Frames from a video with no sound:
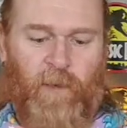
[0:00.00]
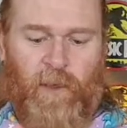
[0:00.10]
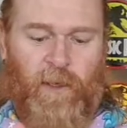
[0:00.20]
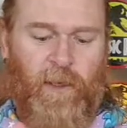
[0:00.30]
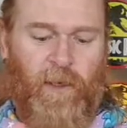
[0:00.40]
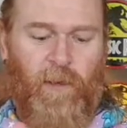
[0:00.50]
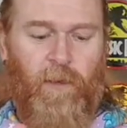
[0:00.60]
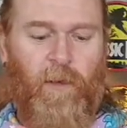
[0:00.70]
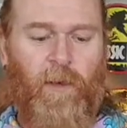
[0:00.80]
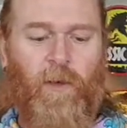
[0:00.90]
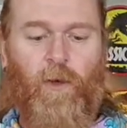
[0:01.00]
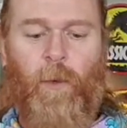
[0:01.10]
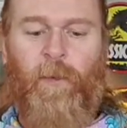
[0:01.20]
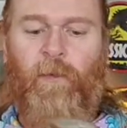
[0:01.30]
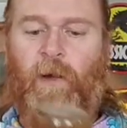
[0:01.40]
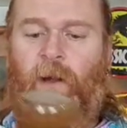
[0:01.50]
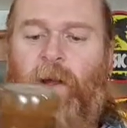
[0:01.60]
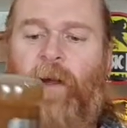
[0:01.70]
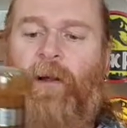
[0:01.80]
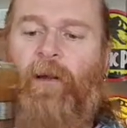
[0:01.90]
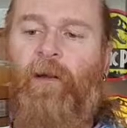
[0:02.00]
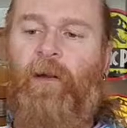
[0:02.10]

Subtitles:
like, you know, copyright that.